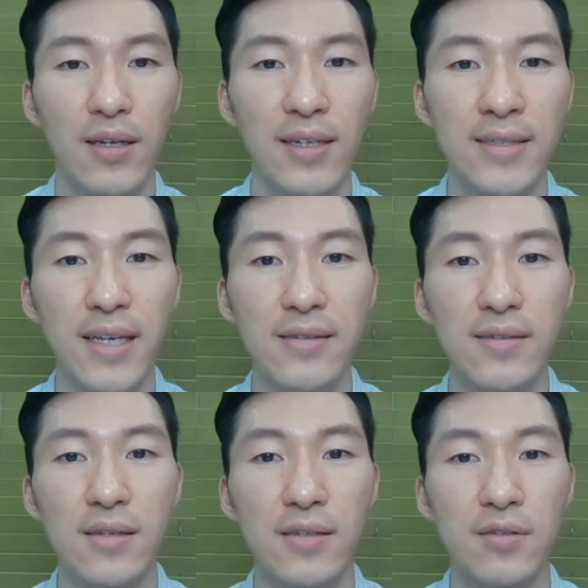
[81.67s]

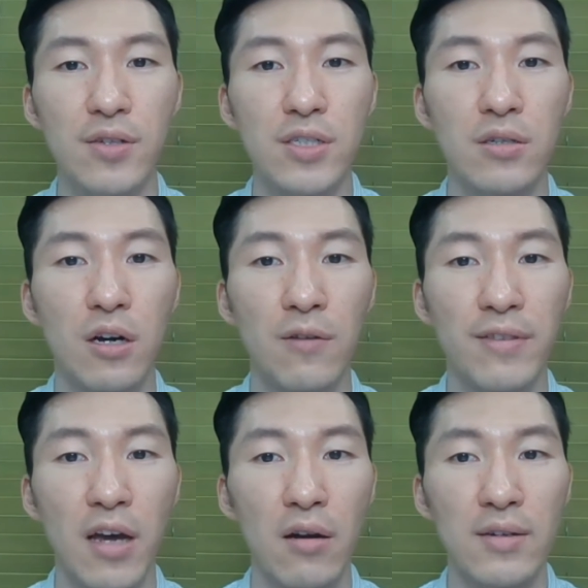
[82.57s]
Excess secretion
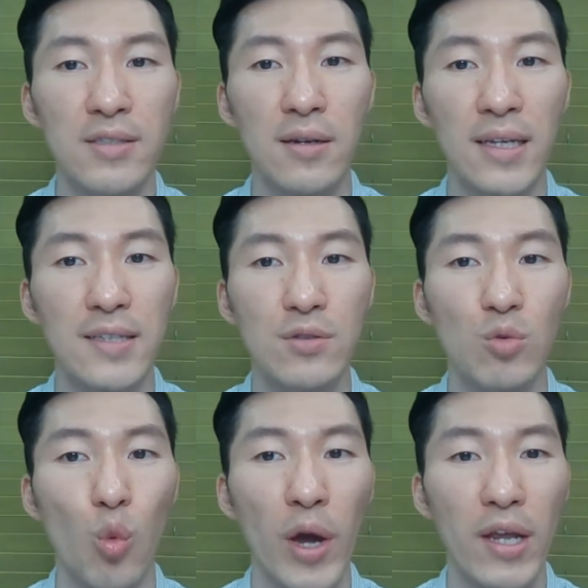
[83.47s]
of thyroxine leads
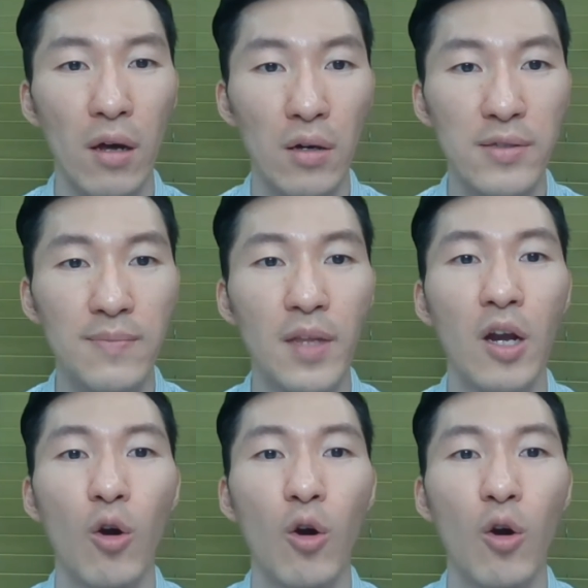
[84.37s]
to weight loss,